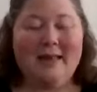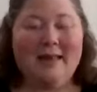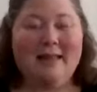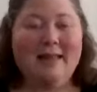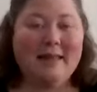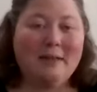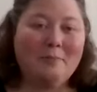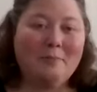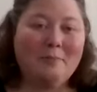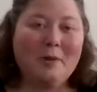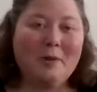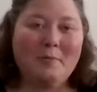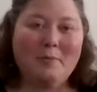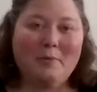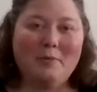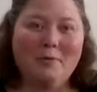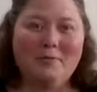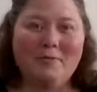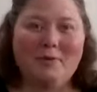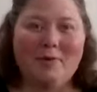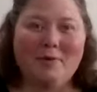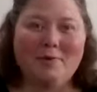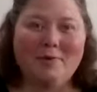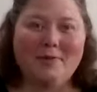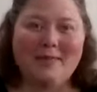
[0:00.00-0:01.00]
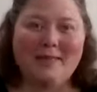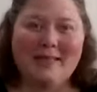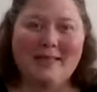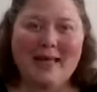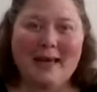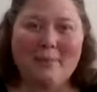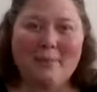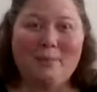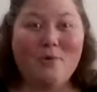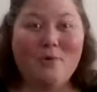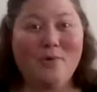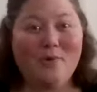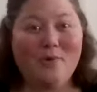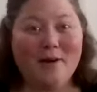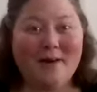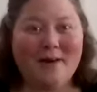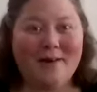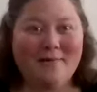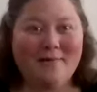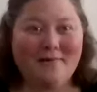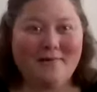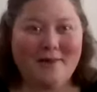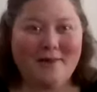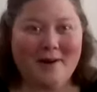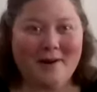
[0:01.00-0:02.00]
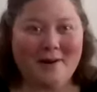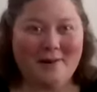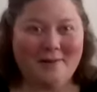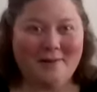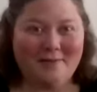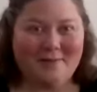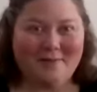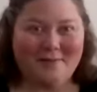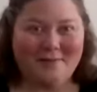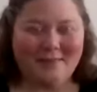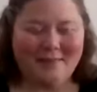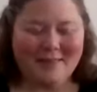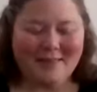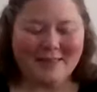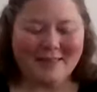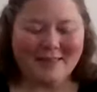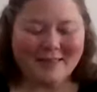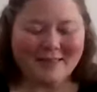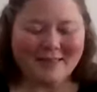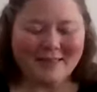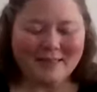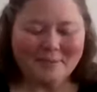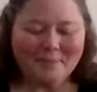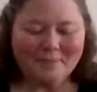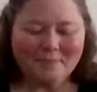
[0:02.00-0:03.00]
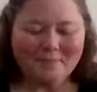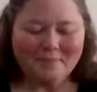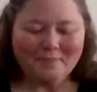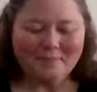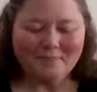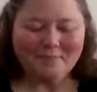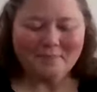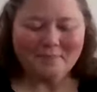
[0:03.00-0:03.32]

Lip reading: And then we move on to that point of conflict.